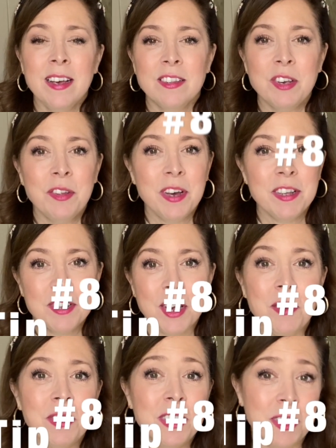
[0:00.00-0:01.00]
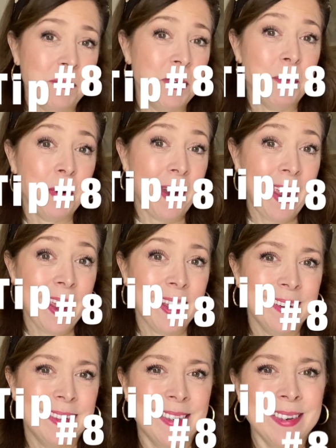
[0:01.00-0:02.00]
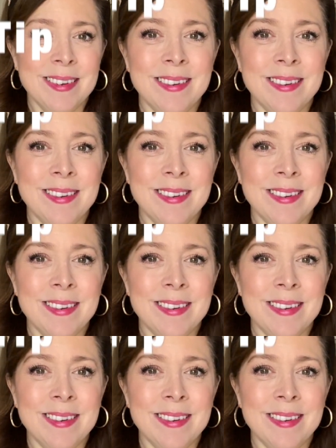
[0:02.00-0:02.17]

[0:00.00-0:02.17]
So let's go to tip number 8.